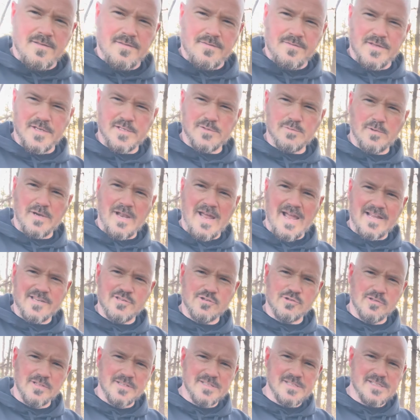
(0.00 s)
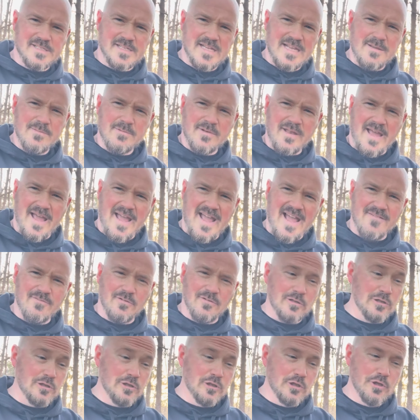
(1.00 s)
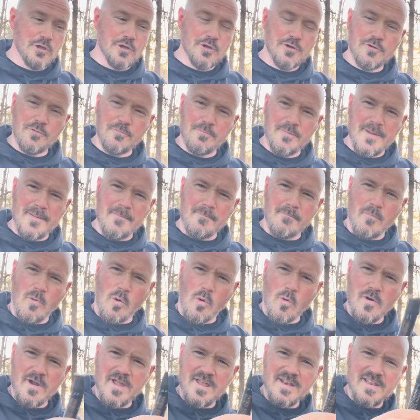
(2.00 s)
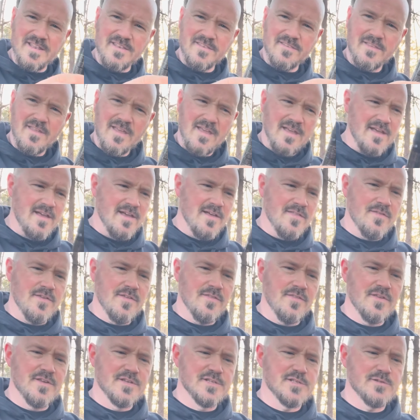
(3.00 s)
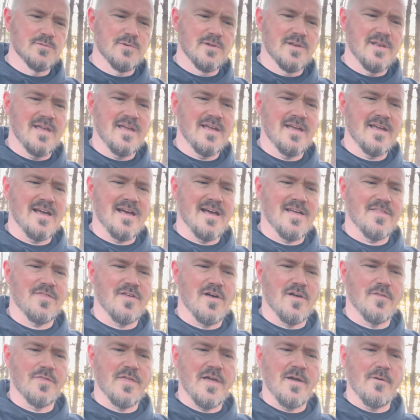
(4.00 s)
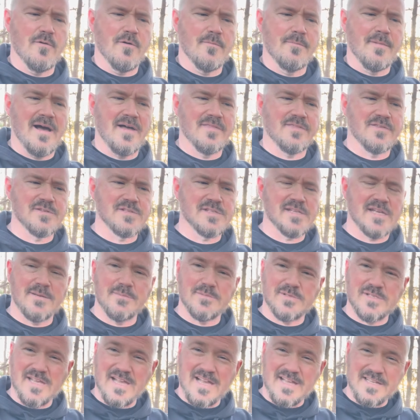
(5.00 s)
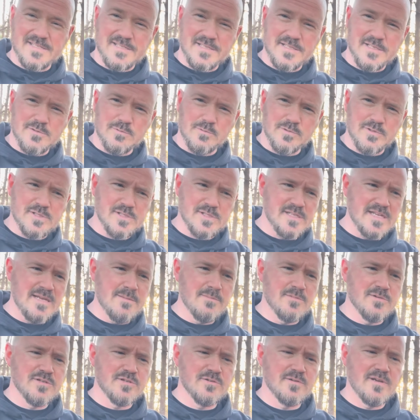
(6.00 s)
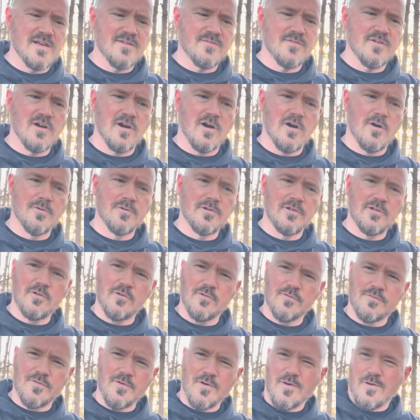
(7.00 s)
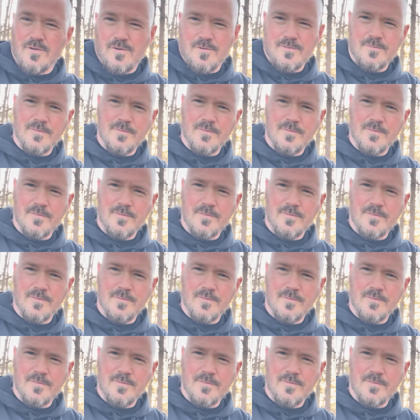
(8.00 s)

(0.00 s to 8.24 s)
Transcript: This one actually seemed to have a little bit more in it than this one. I thought they were about the same size. This one seemed to have gone a little further.